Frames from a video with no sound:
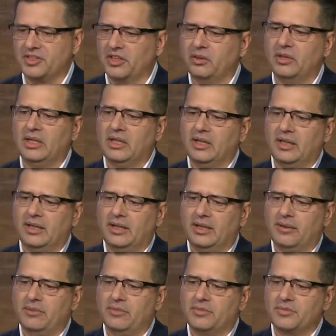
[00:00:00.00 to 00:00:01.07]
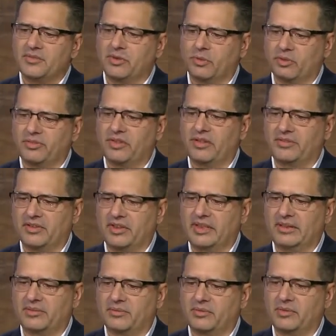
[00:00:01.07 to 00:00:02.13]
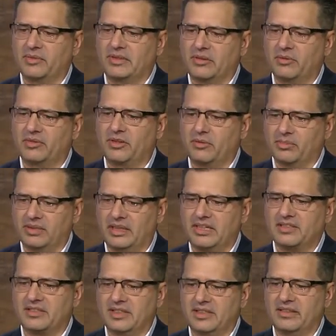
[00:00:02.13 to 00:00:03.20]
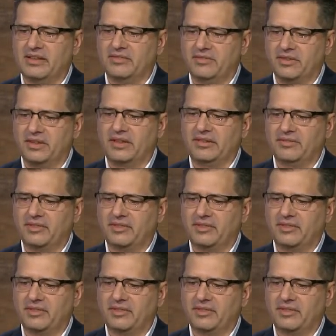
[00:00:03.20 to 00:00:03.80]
So we're very blessed and very,